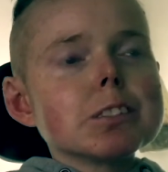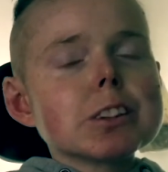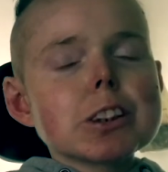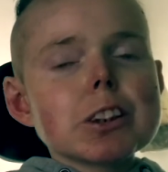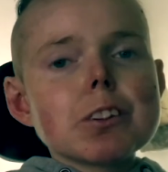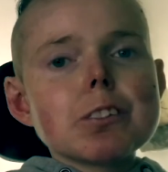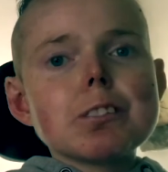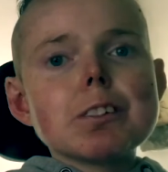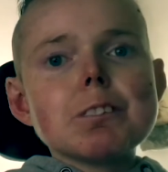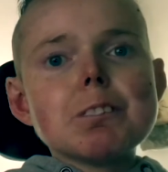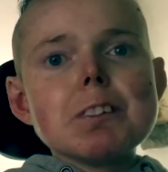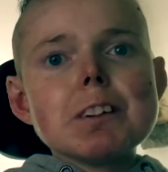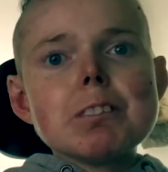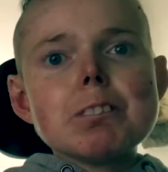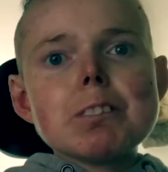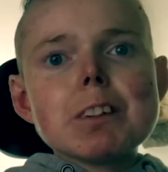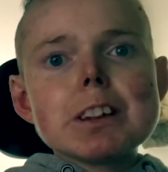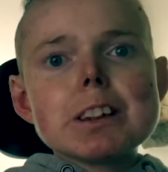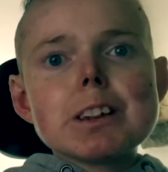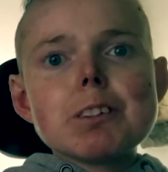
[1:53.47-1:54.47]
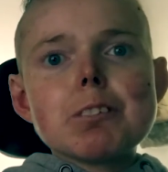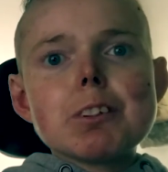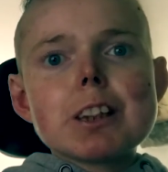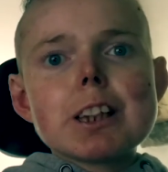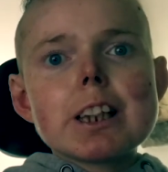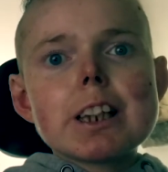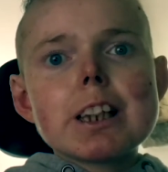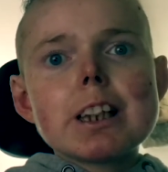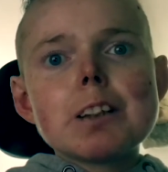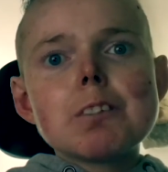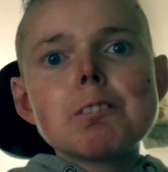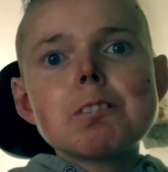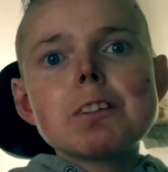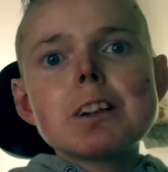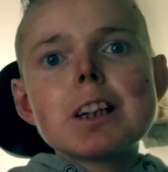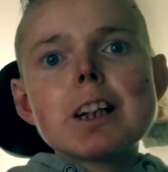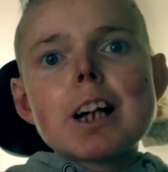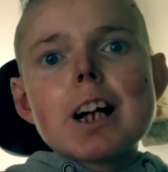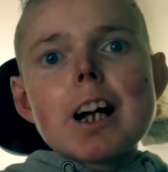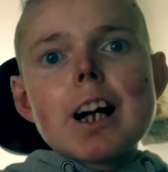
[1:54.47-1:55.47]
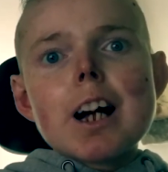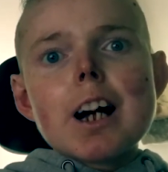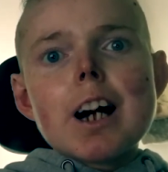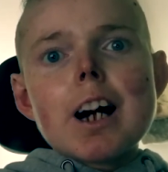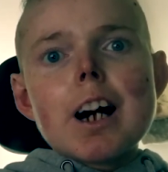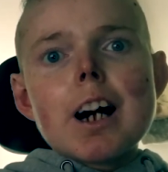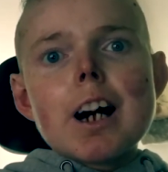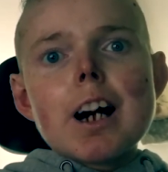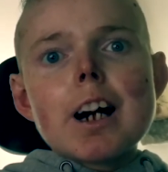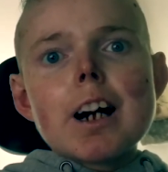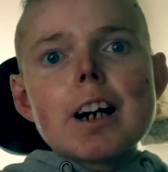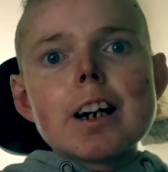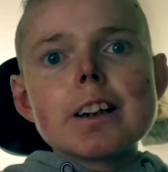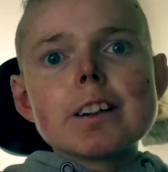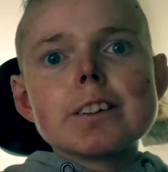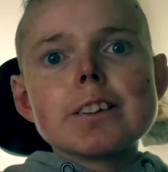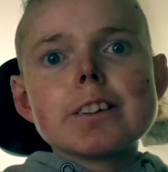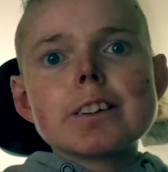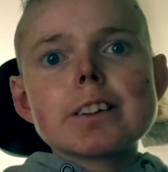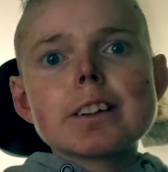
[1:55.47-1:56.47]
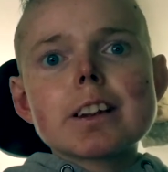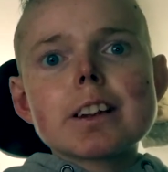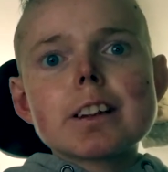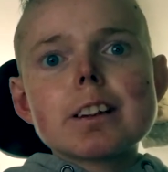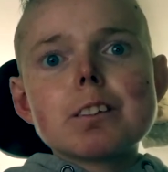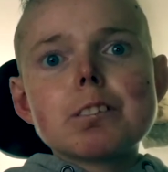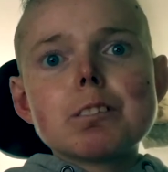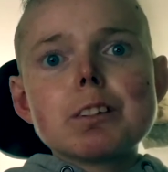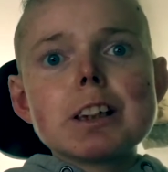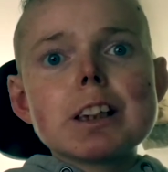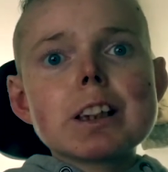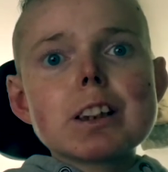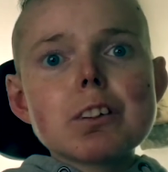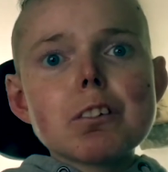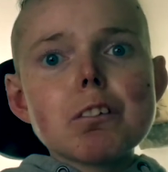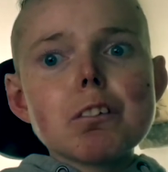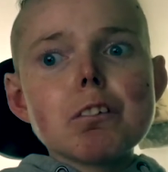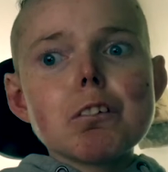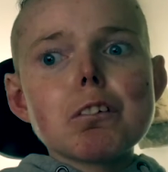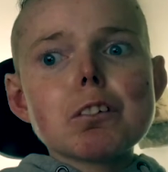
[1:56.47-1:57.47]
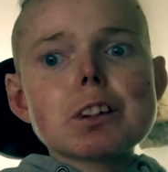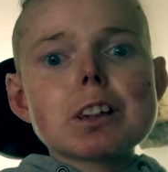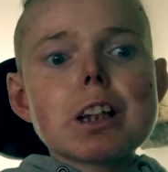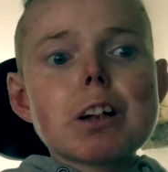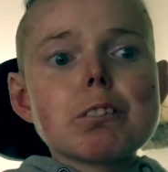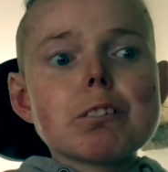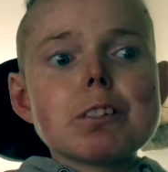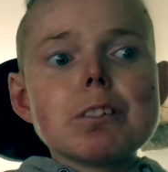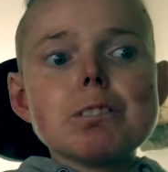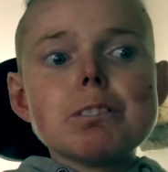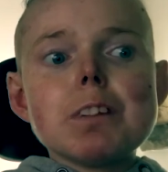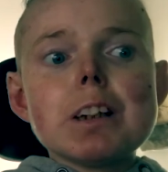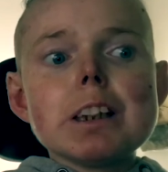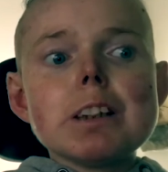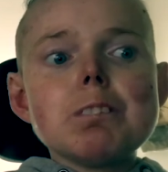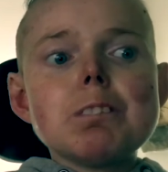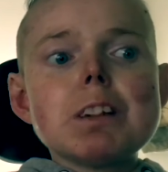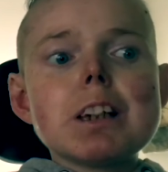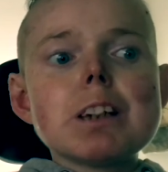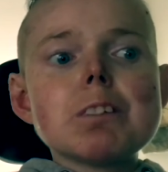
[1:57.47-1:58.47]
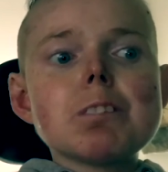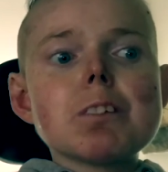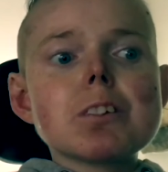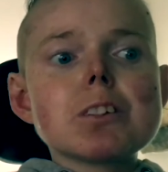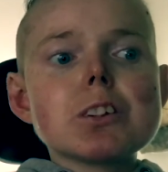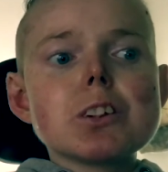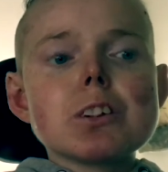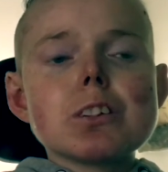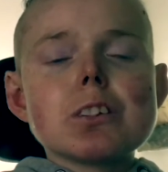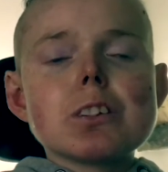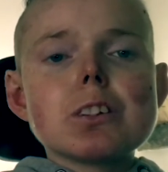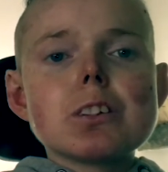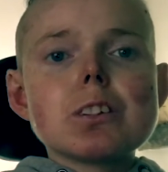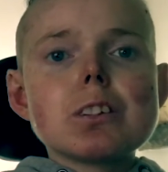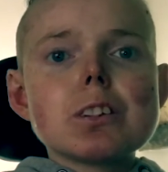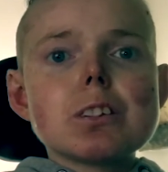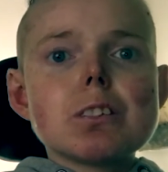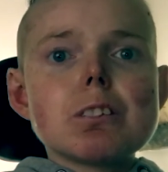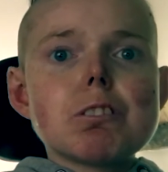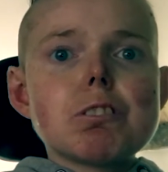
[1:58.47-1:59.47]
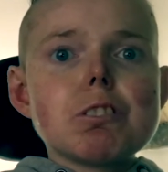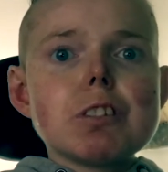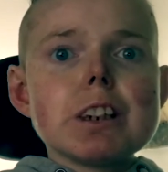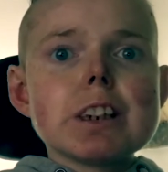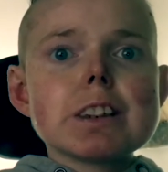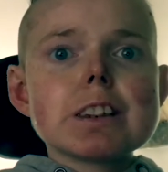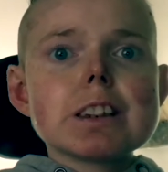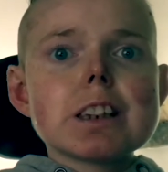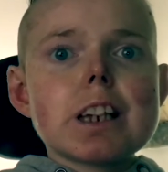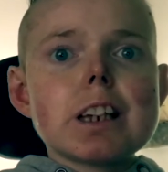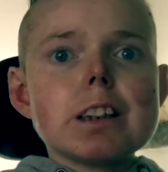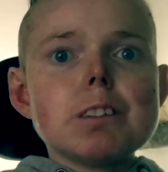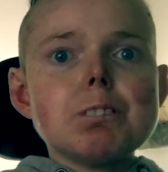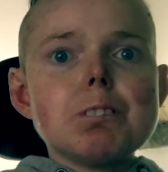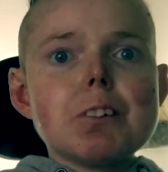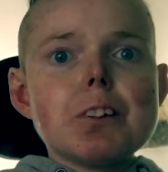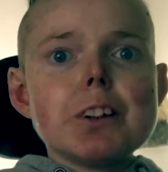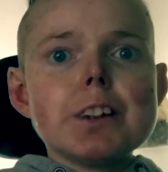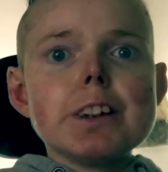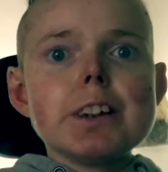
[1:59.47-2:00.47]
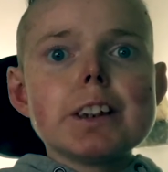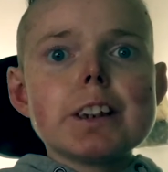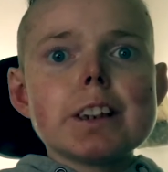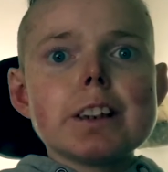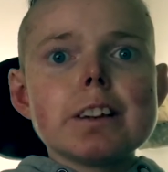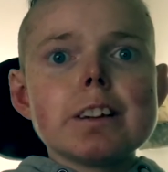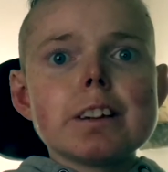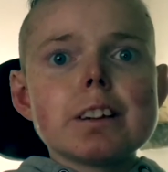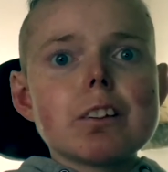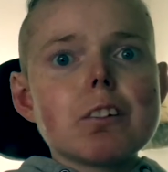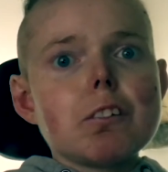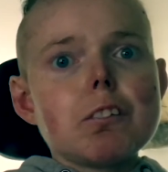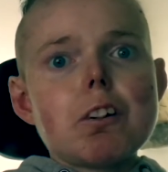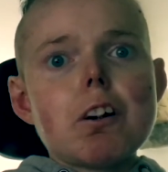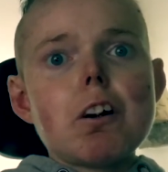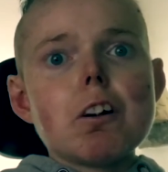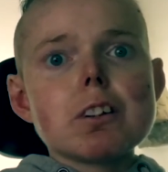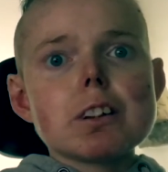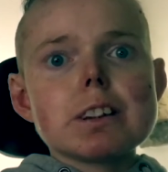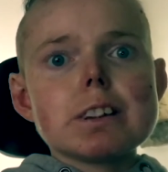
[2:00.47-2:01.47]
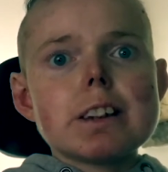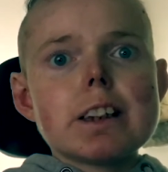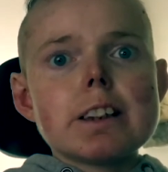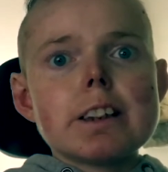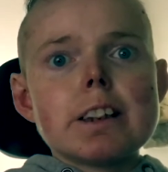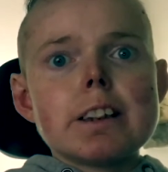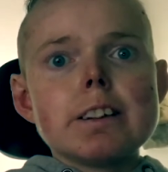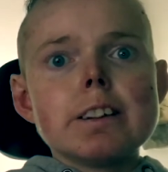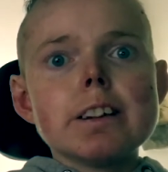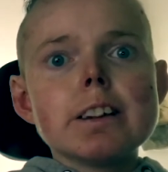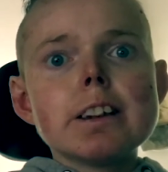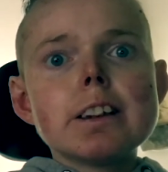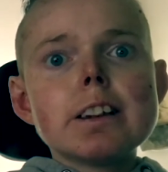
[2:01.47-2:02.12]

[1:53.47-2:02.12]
so we've been busy with him, and we thought that we may be able to fit a break in or a holiday in